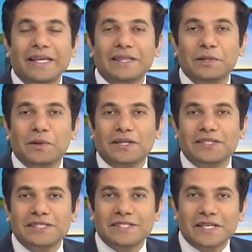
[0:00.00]
in the
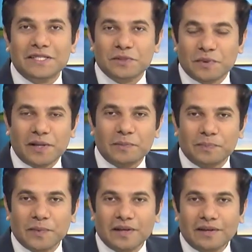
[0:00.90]
United States as well.
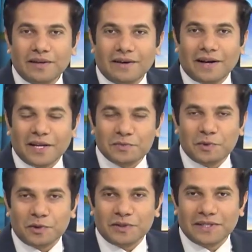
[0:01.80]
Our next
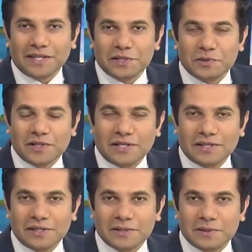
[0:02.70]
board gets you the
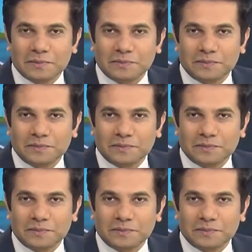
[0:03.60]
details.